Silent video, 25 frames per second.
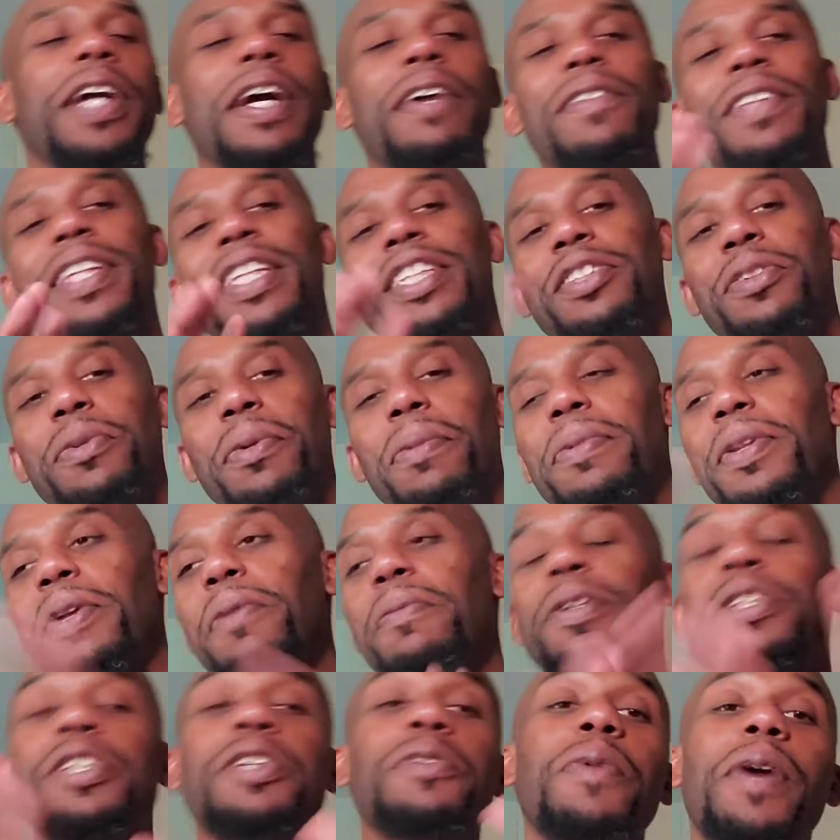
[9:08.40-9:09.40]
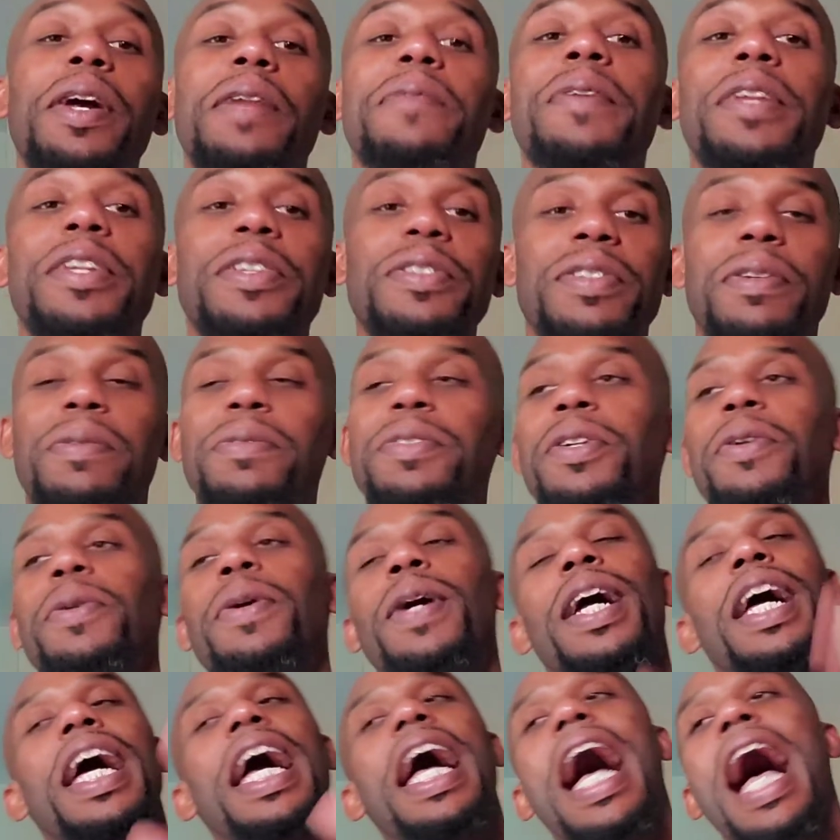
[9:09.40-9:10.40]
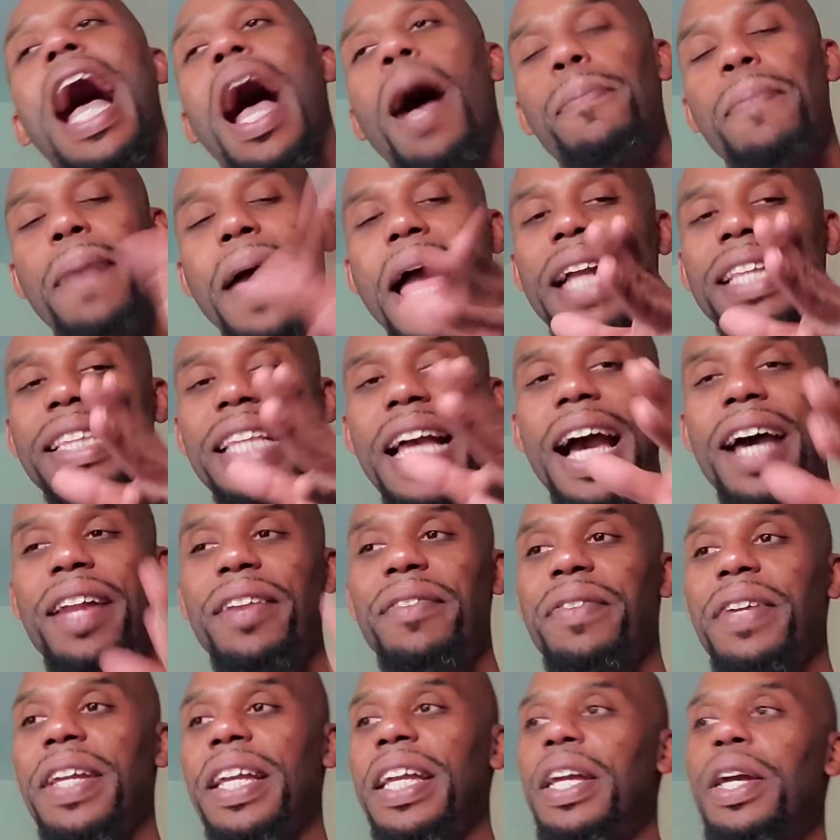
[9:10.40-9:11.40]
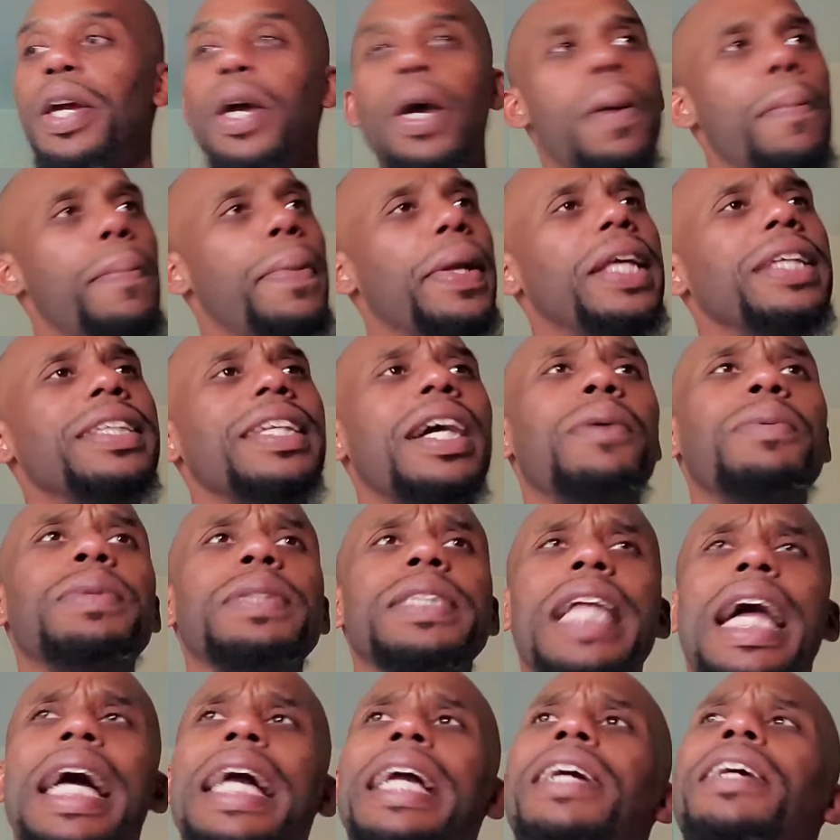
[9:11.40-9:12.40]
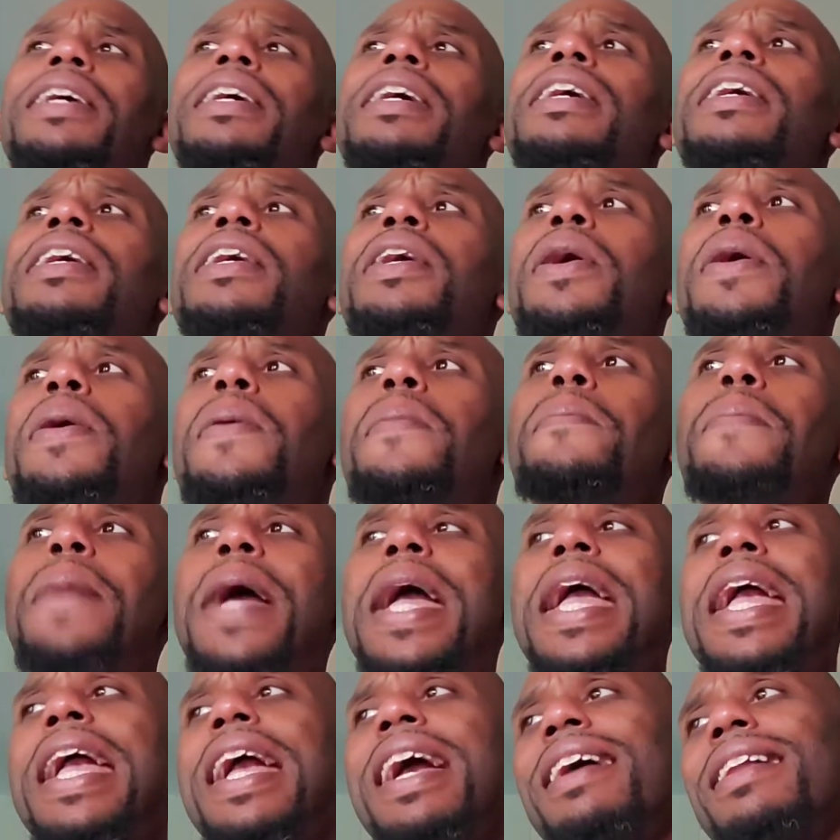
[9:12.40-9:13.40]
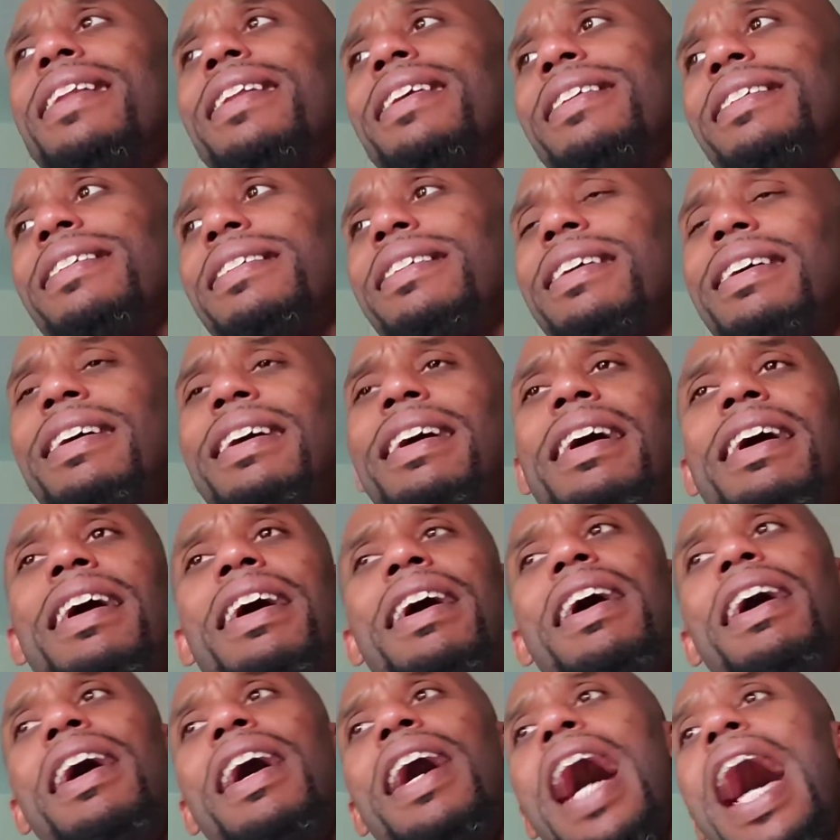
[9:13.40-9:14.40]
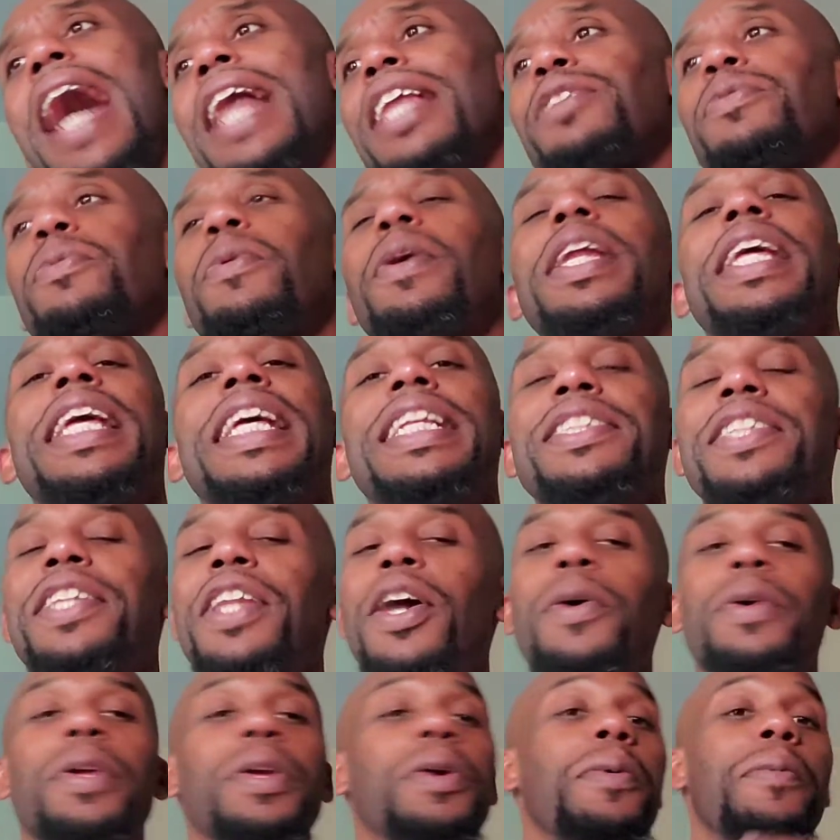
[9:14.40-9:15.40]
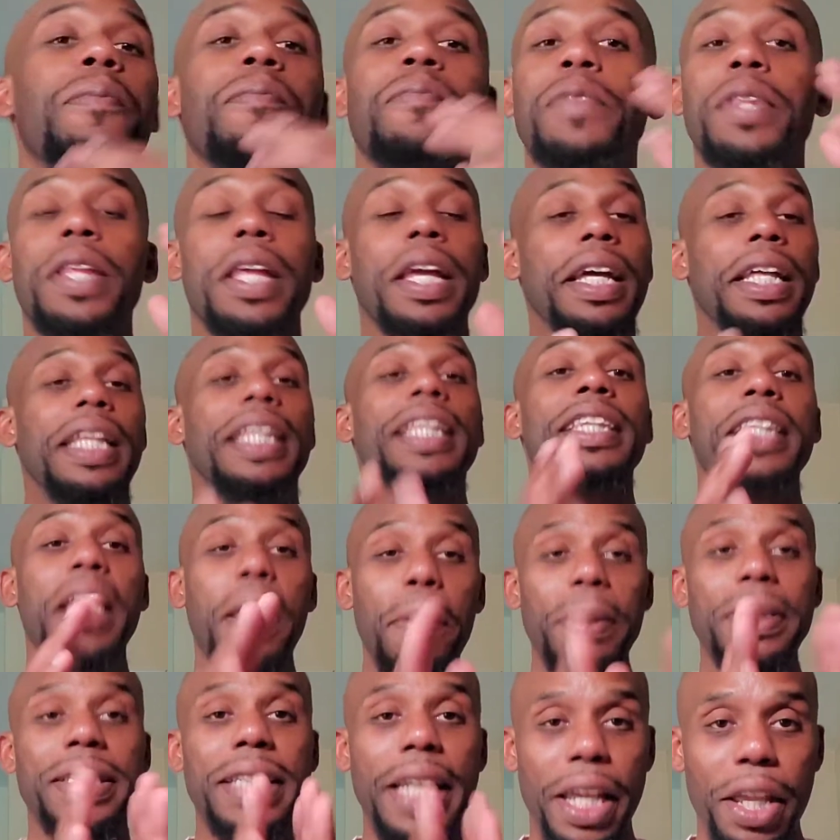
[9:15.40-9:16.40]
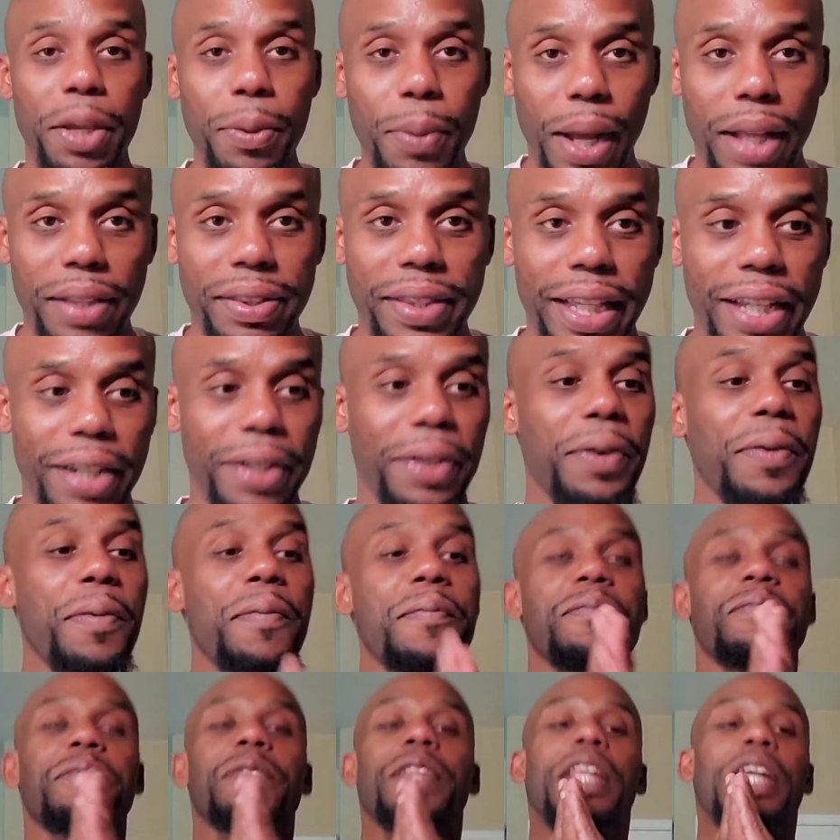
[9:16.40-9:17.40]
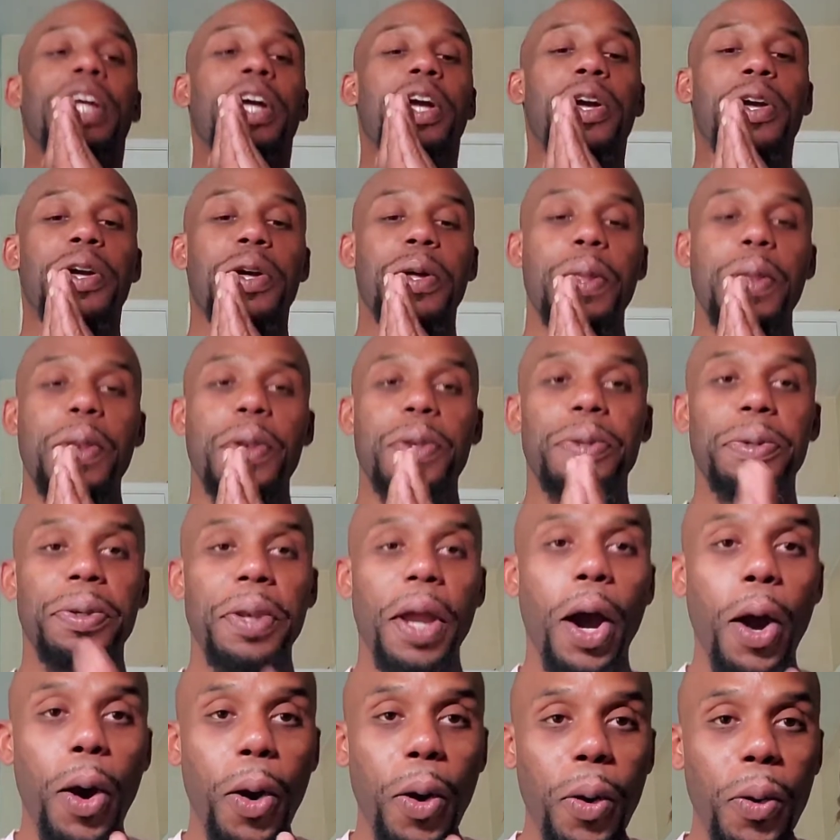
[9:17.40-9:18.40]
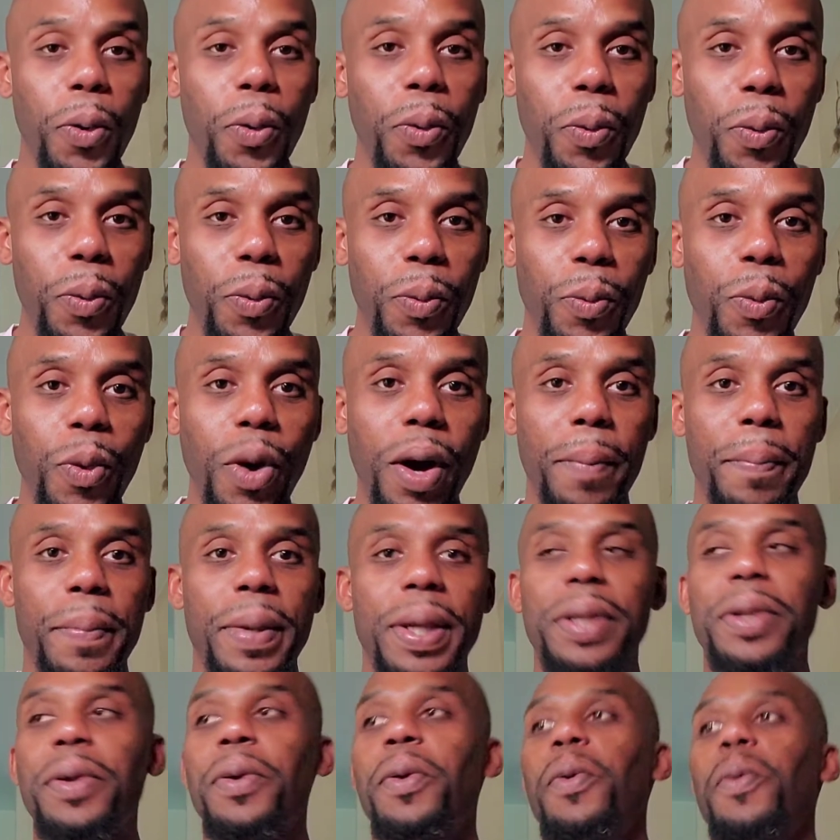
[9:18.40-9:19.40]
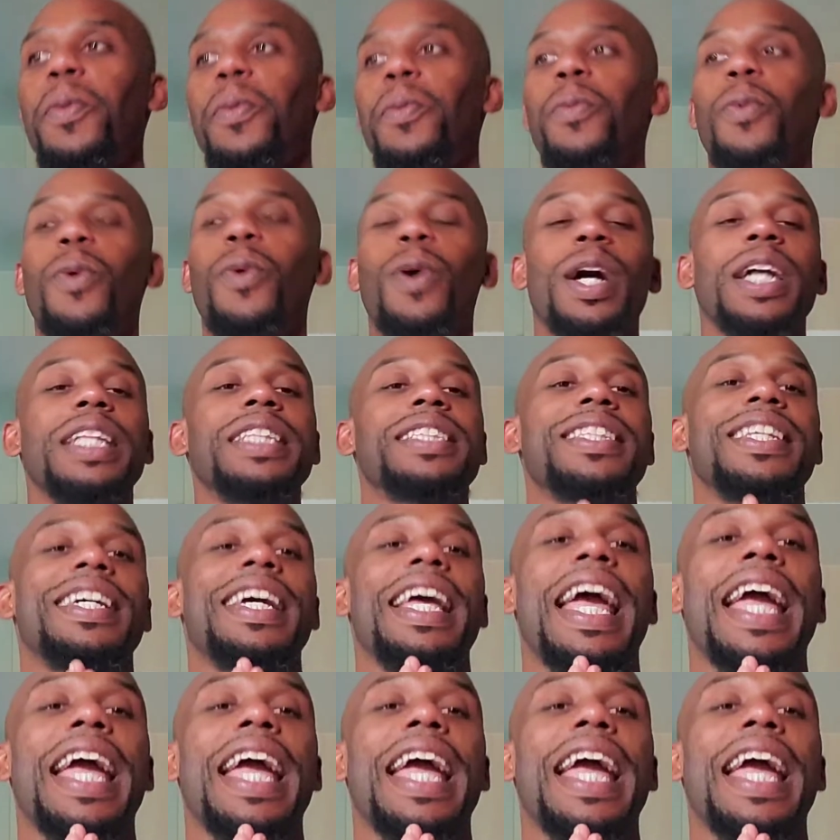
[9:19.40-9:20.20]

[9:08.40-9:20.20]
and everything she wanted me to do, but she wanted me to do something to her. I backed out of it because I was like, man, I just want to get to know you. Let me tell you out there, no woman wants